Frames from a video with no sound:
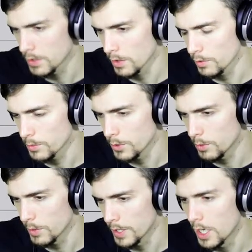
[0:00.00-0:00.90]
From 2
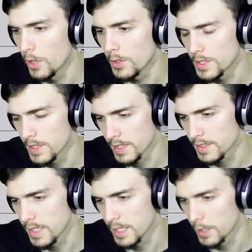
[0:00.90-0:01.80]
to 1. Oh, because it's like
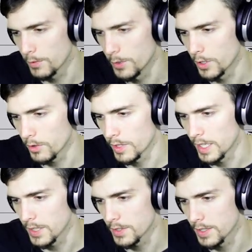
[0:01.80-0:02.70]
starting off not
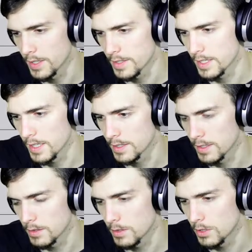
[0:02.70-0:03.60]
crouch and it starts at
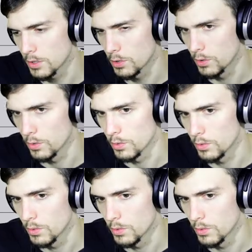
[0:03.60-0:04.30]
2.